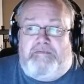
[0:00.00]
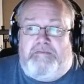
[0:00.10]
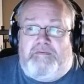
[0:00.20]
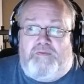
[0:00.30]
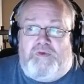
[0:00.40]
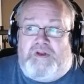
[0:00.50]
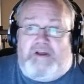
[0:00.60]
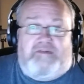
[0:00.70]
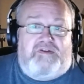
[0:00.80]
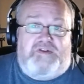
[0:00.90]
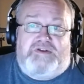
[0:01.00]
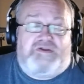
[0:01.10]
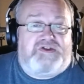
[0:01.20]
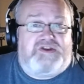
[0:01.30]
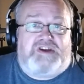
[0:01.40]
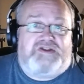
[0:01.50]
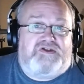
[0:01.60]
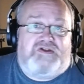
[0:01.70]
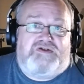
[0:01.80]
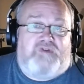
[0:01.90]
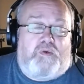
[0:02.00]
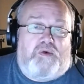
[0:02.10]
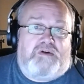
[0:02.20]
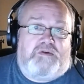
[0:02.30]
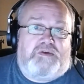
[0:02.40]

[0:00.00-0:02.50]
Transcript: We love hearing your suggestions for what you